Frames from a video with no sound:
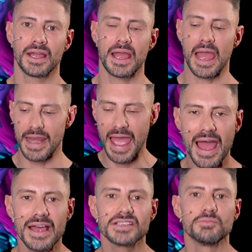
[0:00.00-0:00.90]
And
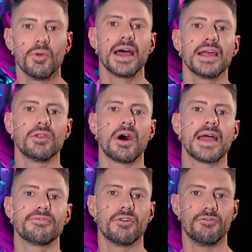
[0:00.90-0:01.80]
as my
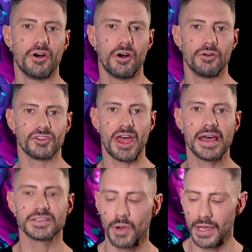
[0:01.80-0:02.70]
life evolves,
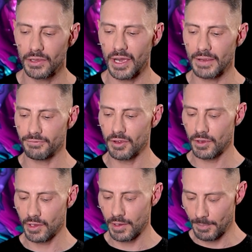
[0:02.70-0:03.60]
as my life
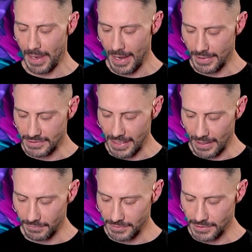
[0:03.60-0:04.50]
pans
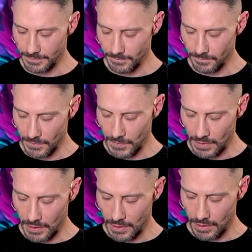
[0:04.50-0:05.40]
out,
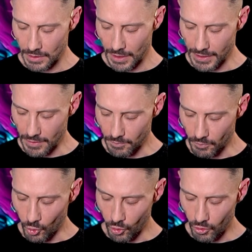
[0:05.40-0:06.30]
I get
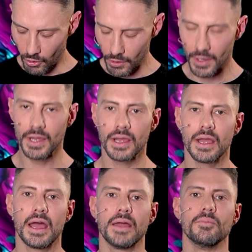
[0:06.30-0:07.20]
more
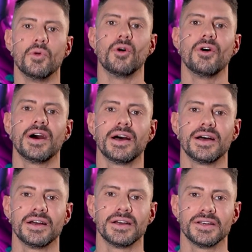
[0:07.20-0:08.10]
and more
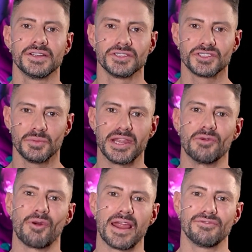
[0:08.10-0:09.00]
to be
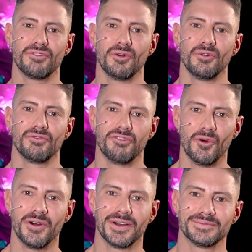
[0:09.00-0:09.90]
grateful
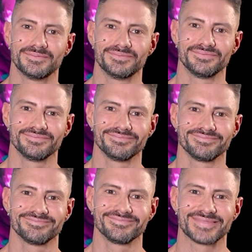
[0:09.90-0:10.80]
for.
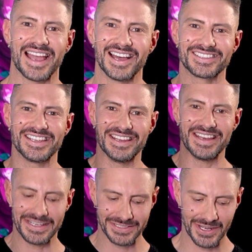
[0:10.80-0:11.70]
I'll see you
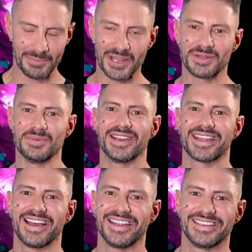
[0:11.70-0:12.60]
next time I
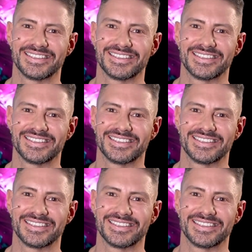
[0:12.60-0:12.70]
communicate.